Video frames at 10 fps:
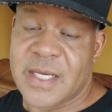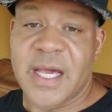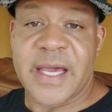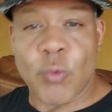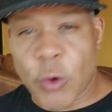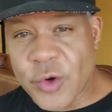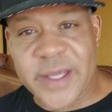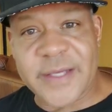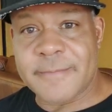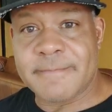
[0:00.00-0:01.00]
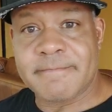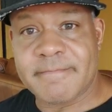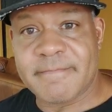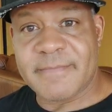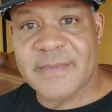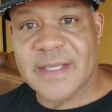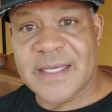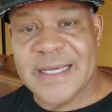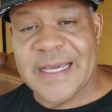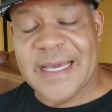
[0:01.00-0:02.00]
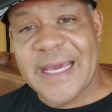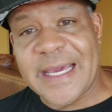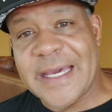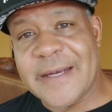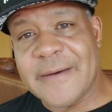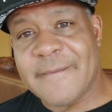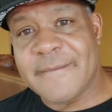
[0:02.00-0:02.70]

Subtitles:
and work it. And,